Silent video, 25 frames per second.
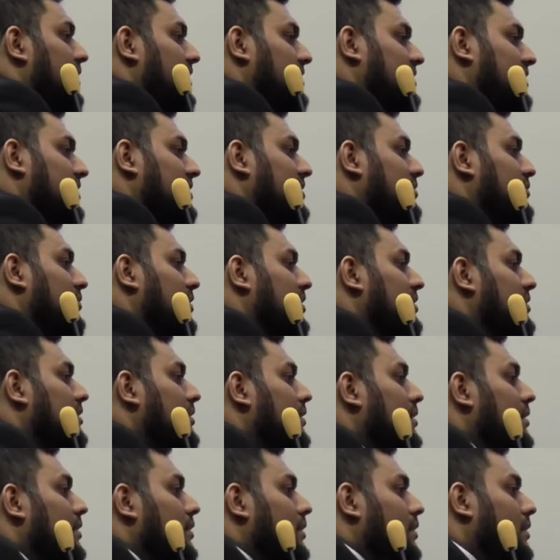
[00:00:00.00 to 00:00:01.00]
basics one,
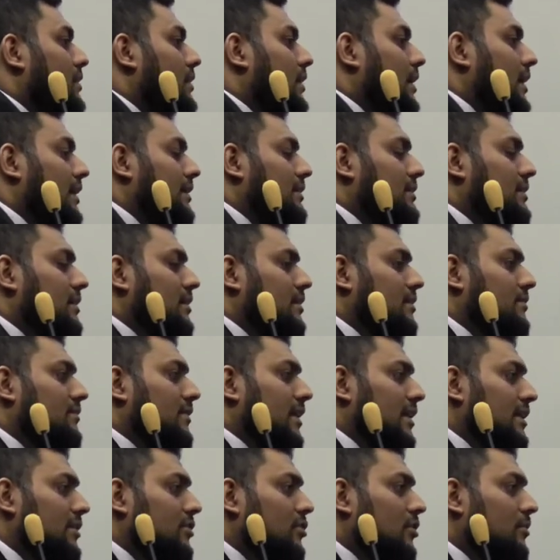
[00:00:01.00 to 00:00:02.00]
like the
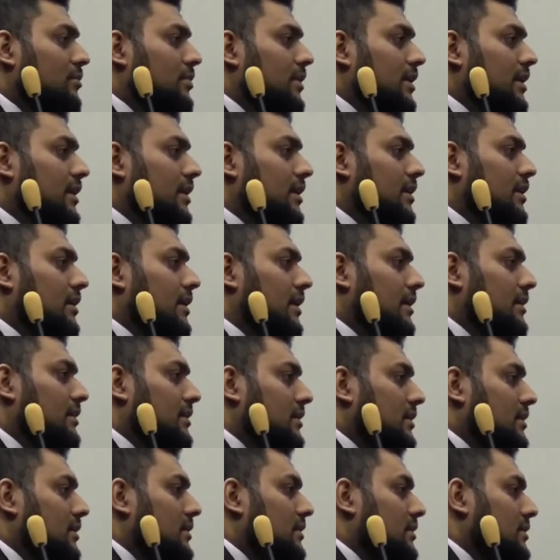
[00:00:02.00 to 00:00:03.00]
value operator
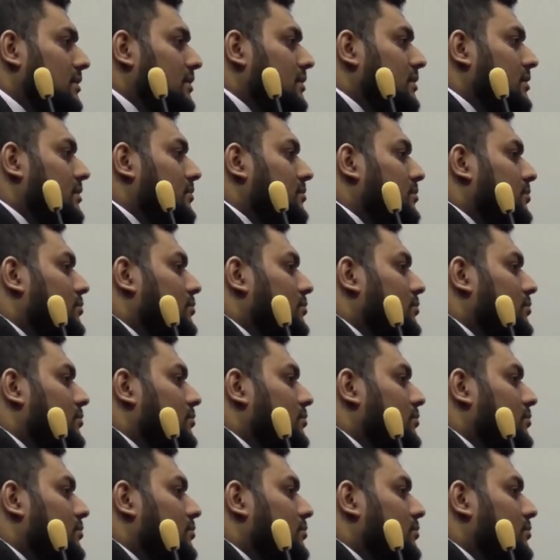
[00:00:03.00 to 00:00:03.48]
and the